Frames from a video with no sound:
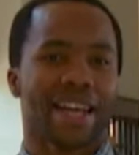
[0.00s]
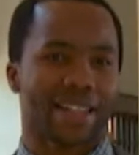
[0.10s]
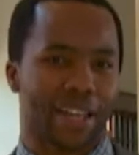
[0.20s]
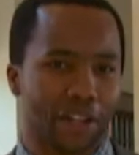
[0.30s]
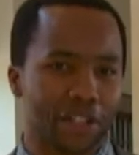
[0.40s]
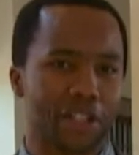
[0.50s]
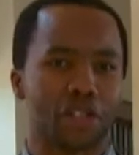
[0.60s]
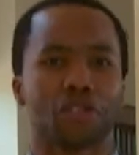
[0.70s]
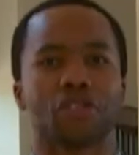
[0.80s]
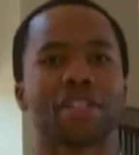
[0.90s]
and that he
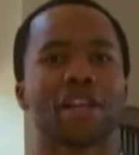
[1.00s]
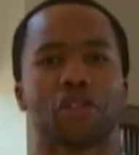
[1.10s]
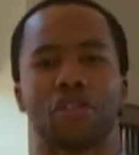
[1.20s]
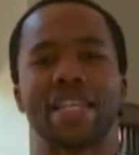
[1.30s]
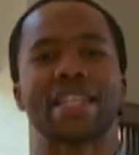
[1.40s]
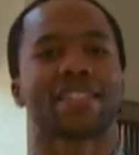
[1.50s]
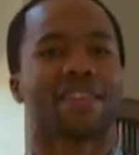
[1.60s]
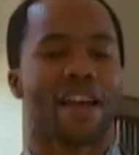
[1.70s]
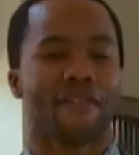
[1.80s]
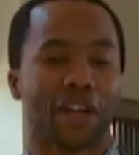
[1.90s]
continues to tell unique
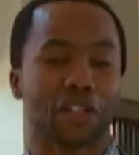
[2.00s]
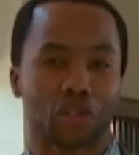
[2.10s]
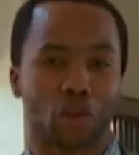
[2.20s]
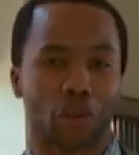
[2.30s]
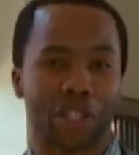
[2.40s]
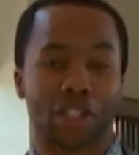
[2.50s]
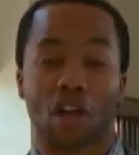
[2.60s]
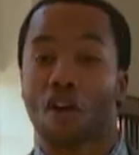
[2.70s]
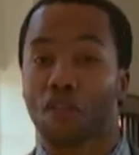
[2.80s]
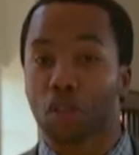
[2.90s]
South African stories
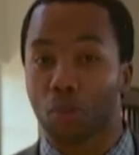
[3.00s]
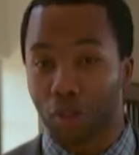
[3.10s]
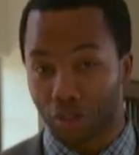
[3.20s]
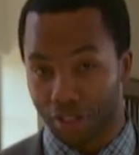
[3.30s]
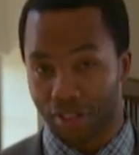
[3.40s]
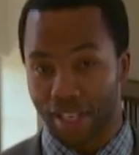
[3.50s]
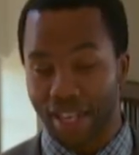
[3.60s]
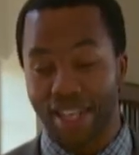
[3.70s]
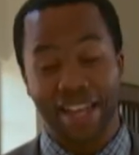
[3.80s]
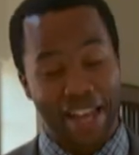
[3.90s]
for the world to
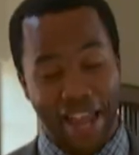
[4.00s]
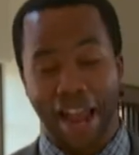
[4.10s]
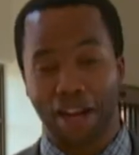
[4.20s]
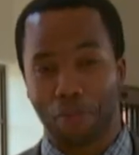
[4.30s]
see and